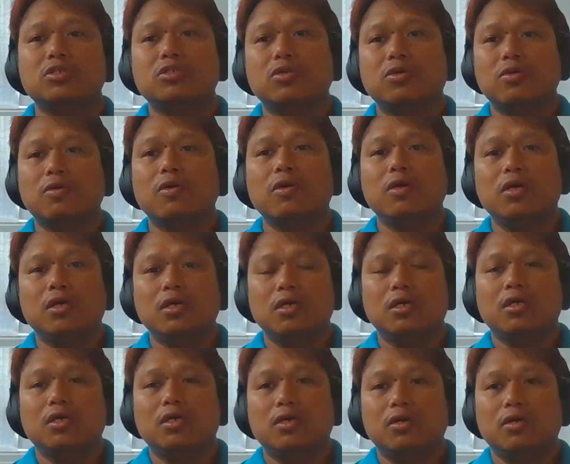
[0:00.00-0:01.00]
So
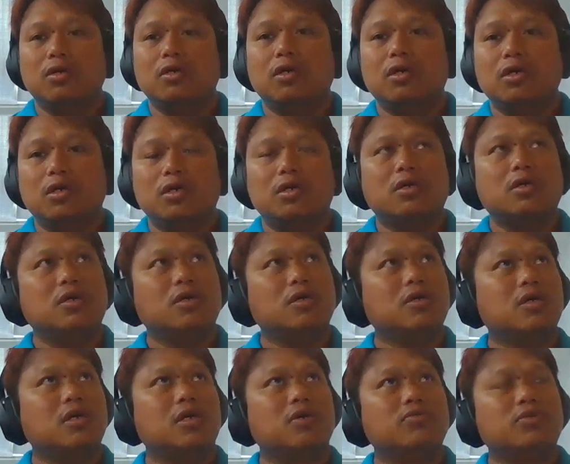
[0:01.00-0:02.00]

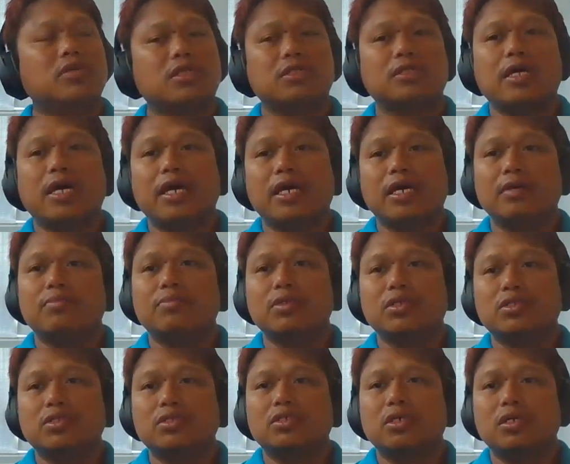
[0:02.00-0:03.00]
around that time,
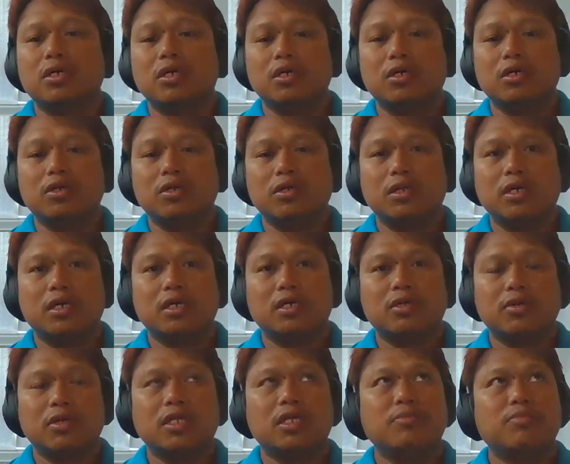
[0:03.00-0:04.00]
it's like
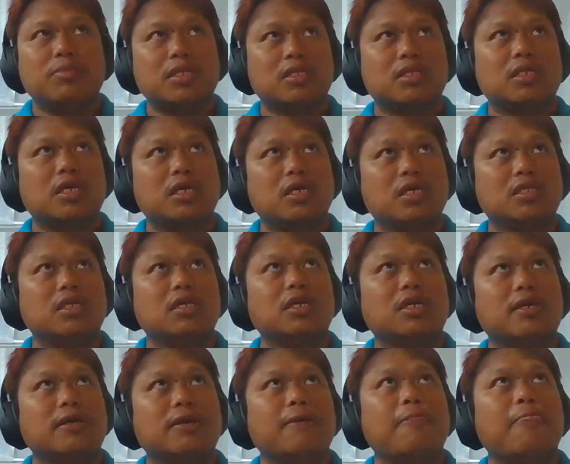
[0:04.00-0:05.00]
really
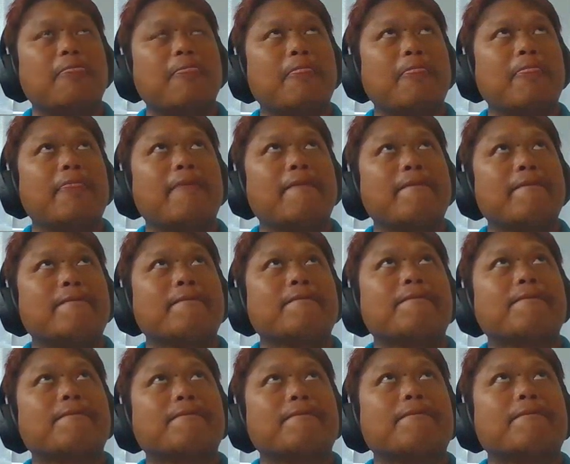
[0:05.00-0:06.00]
maintaining
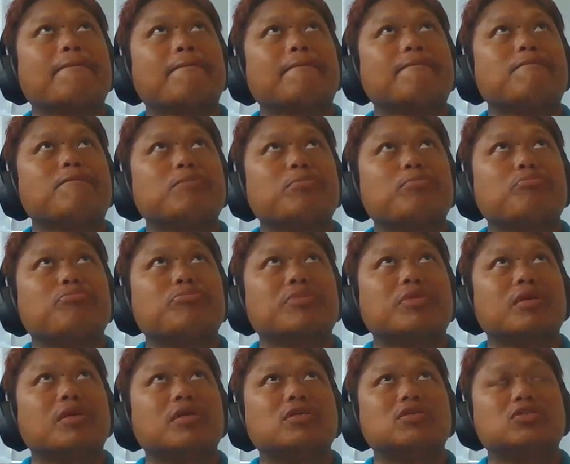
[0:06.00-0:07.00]
mm,
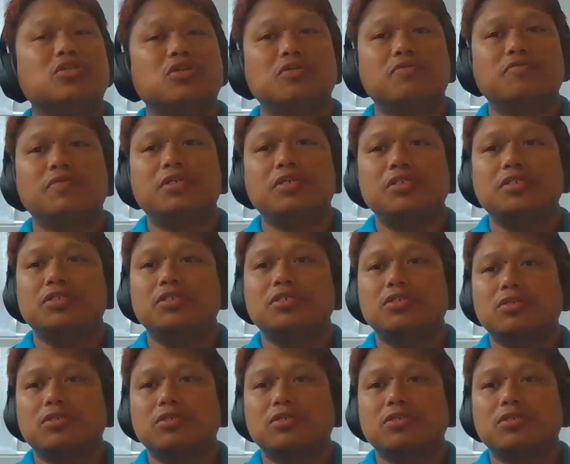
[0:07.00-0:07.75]
servers.